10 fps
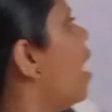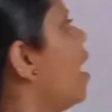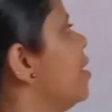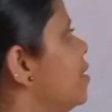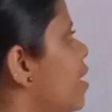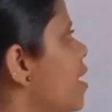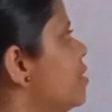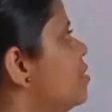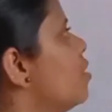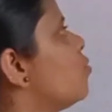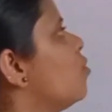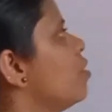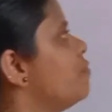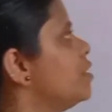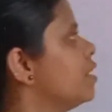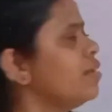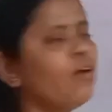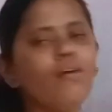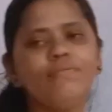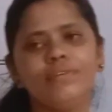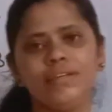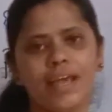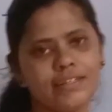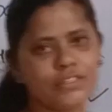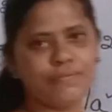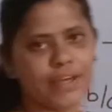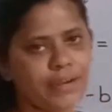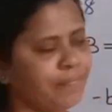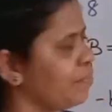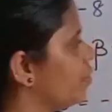and A is the coefficient of x square.